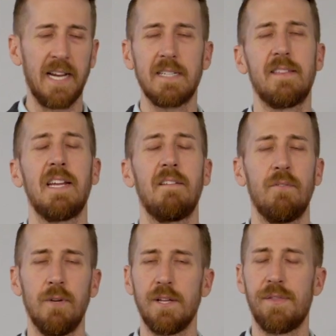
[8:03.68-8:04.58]
like to think I
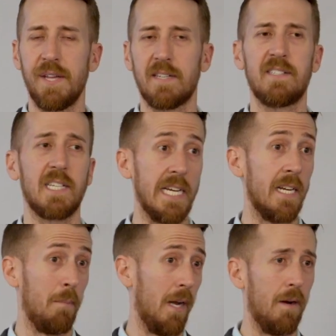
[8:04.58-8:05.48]
have a really thick
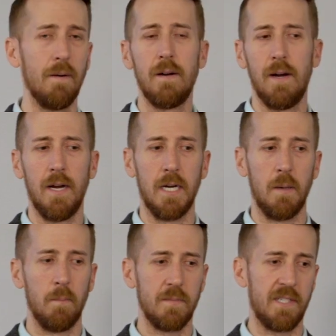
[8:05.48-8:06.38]
skin about
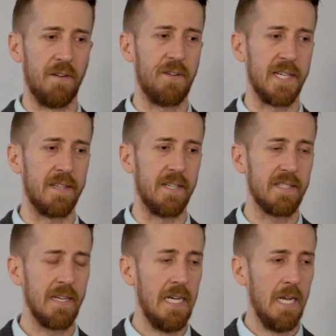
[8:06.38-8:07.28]
um, stuff like
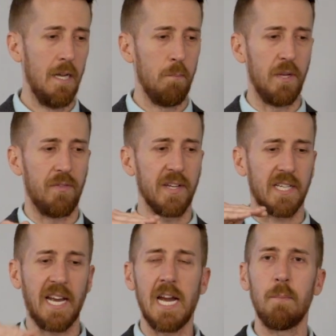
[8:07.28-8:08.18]
this. But the
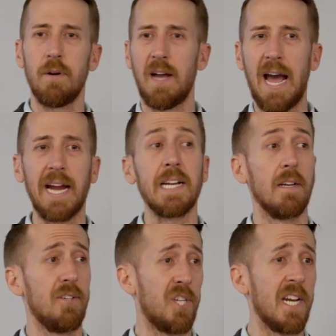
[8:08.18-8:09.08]
camera
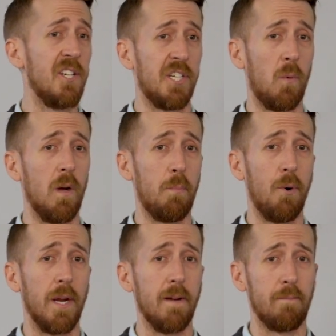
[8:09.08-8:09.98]
height changed at one
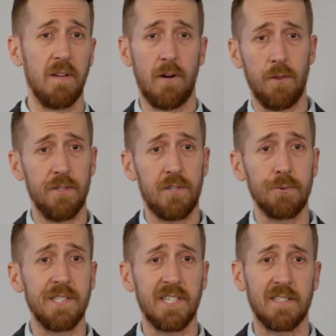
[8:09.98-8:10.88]
point. Of all those
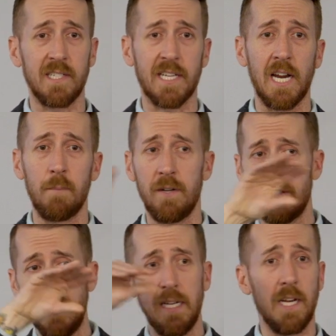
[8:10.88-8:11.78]
360
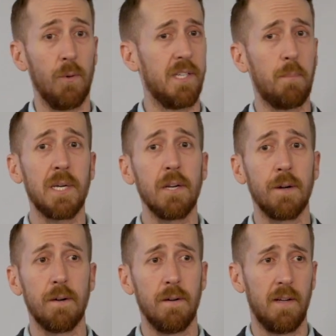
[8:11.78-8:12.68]
cameras, it was up
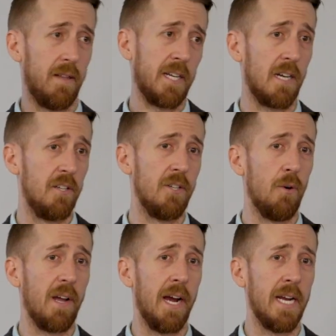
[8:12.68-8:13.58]
here at like an
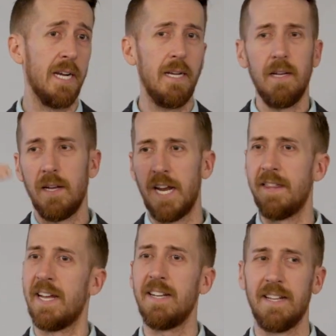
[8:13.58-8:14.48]
adult height,
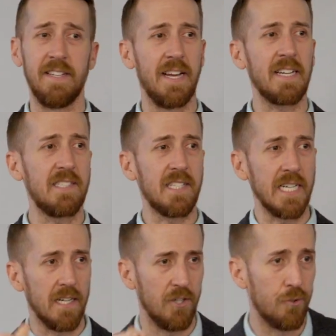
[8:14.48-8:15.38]
and then in the next
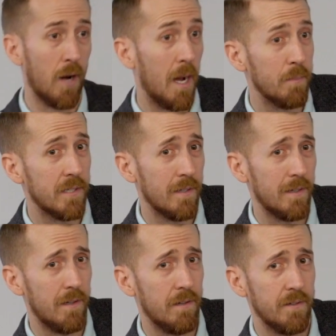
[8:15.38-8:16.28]
scene it dropped
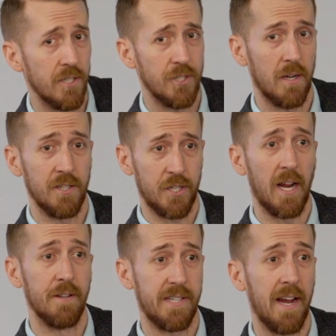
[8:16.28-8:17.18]
to ch a
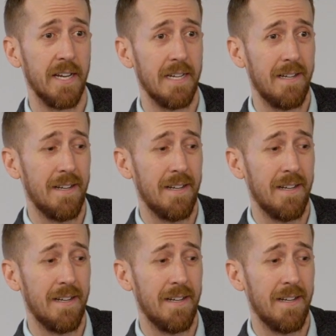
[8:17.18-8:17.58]
child's height,